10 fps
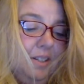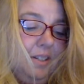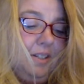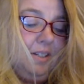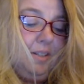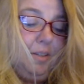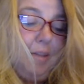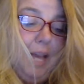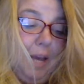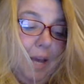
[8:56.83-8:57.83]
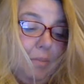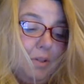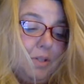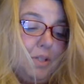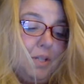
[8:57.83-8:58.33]
You could be
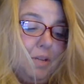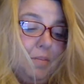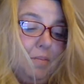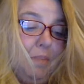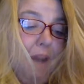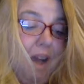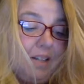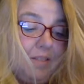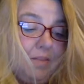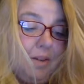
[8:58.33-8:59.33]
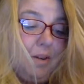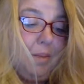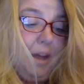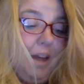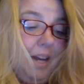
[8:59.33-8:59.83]
ambushed and mocked for your
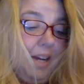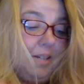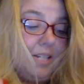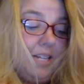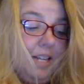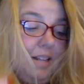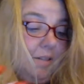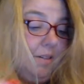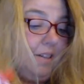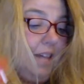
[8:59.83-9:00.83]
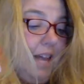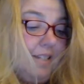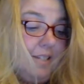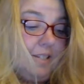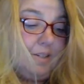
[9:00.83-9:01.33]
body or teeth or
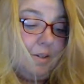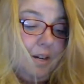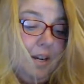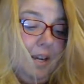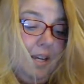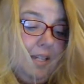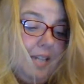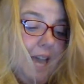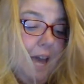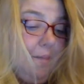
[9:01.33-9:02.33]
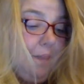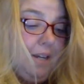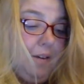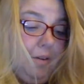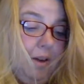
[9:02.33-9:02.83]
glasses, or dad
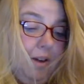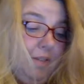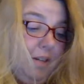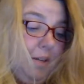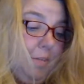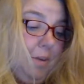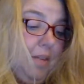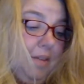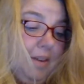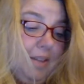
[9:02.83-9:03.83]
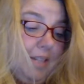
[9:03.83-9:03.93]
might go off on your brother at the